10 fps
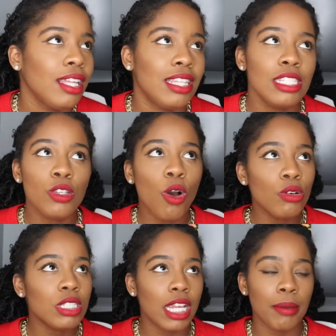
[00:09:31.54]
This
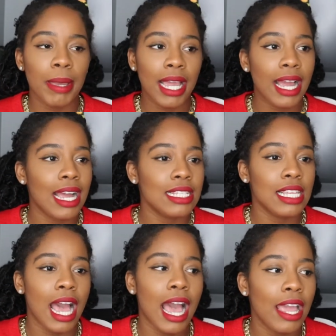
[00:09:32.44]
Coach handbag, guys,
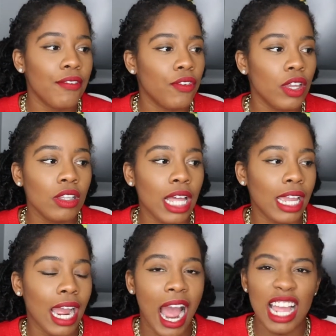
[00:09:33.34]
I feel
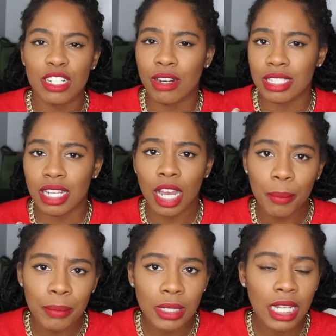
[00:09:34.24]
like I dress it
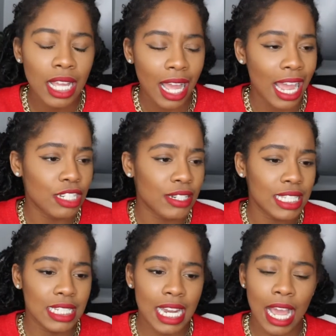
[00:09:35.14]
up. I
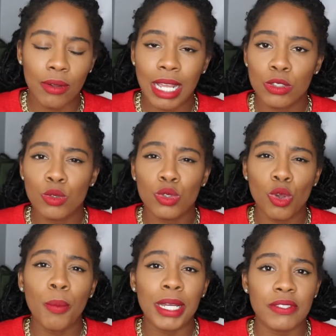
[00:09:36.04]
dress it down. I do
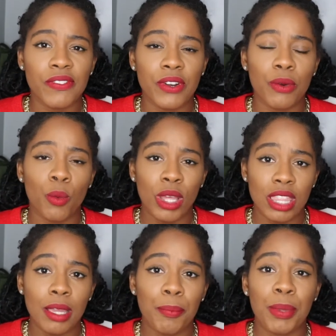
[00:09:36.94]
so much for,
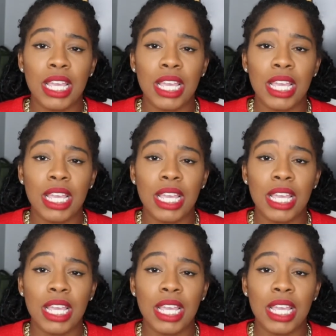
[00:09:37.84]
with it